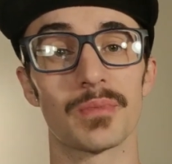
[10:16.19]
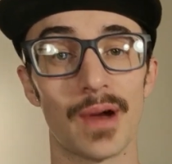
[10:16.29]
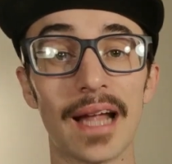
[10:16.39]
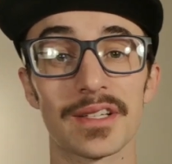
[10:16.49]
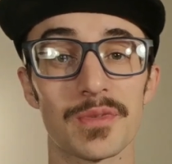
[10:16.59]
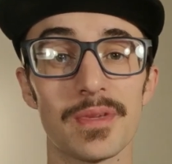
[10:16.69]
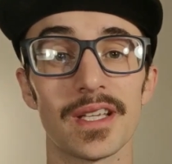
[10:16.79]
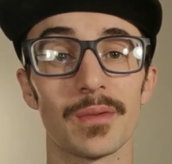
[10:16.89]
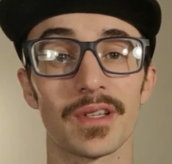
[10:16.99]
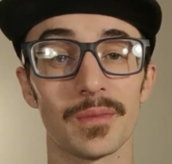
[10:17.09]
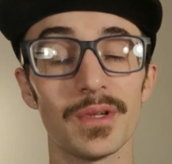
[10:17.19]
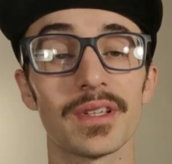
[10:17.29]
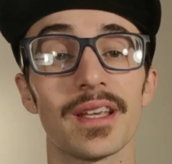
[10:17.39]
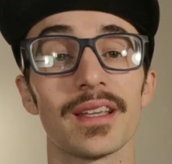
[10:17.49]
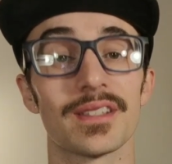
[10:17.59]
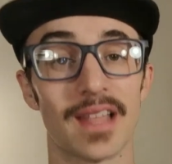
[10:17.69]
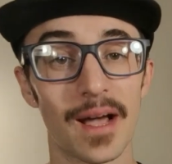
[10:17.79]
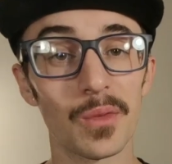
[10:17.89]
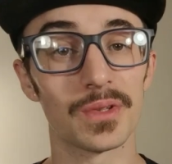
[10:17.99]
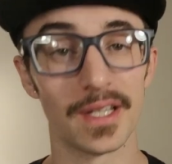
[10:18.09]
Practice being able to communicate because
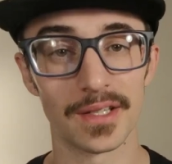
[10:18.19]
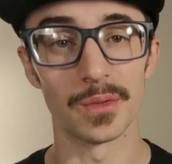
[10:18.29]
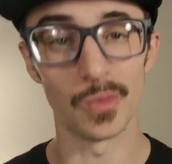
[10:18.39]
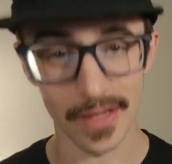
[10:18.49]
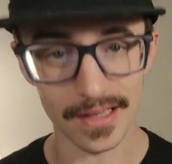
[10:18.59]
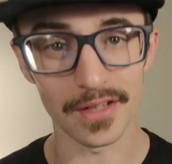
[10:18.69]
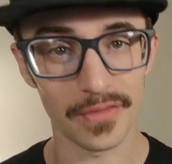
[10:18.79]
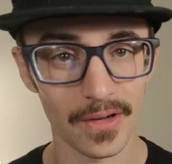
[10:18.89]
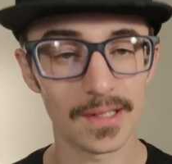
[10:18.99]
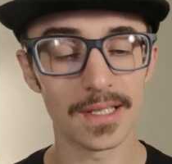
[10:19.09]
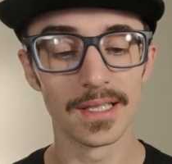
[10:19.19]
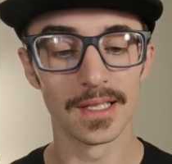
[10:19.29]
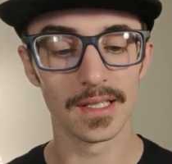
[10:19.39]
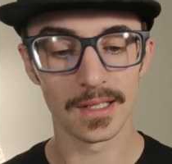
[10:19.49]
that will take you really far.